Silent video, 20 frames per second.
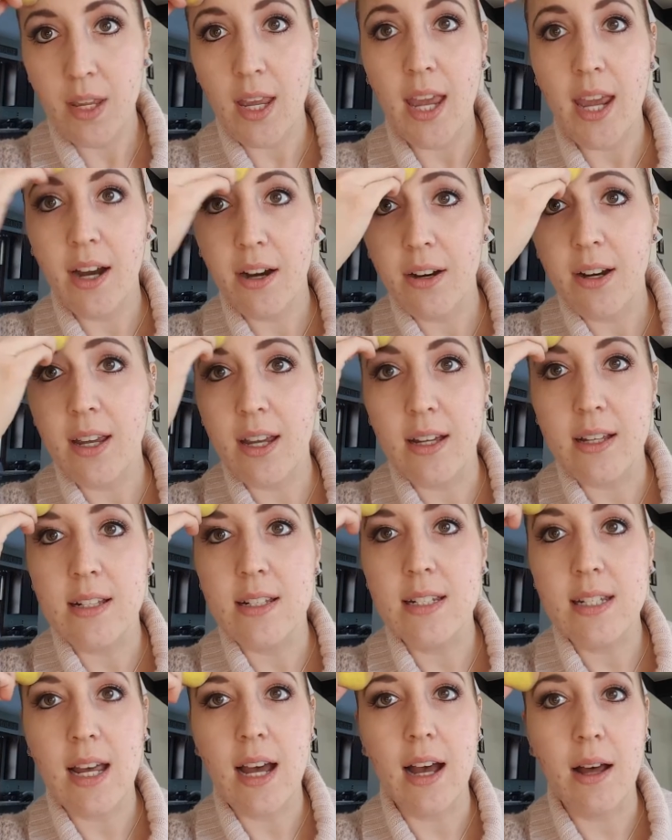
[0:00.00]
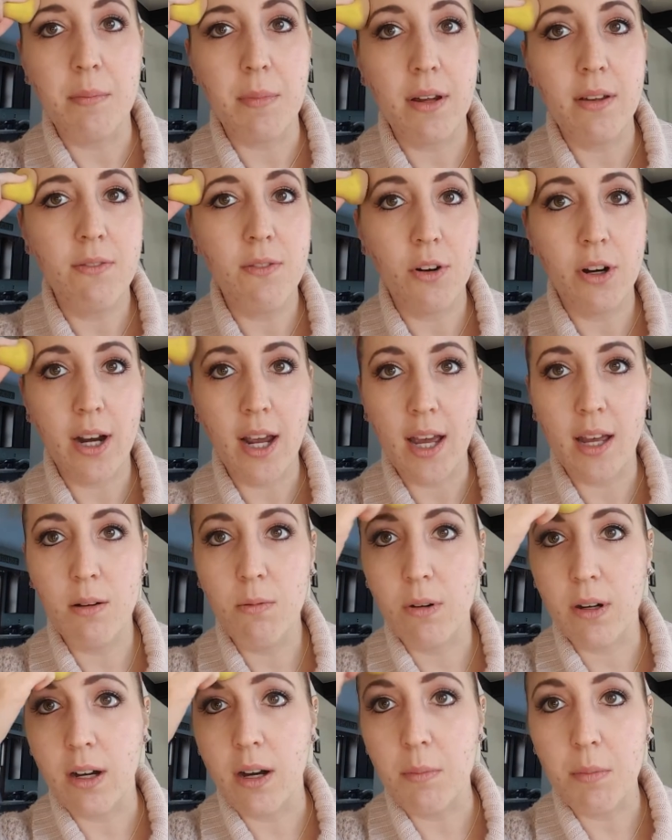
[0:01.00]
areas on my forehead
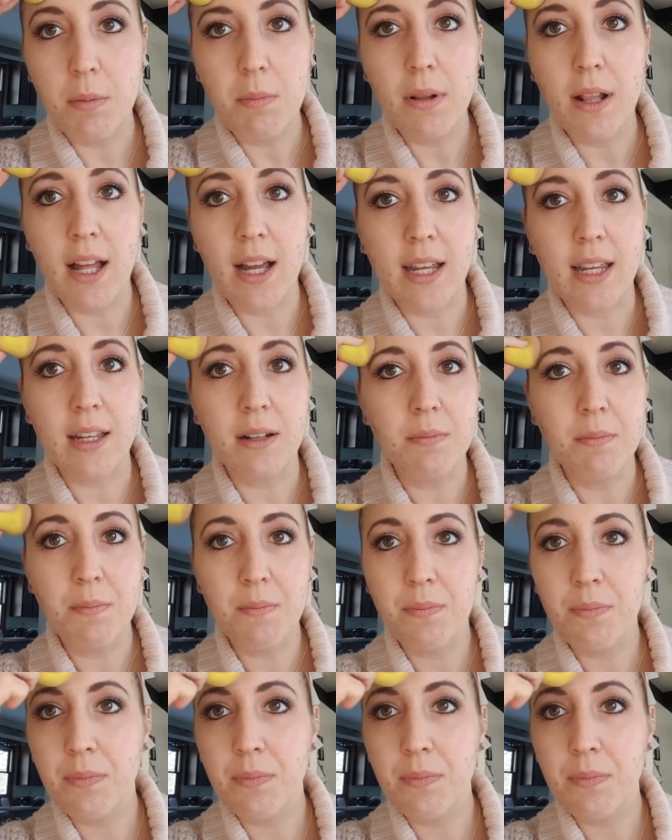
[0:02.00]
where I'm applying.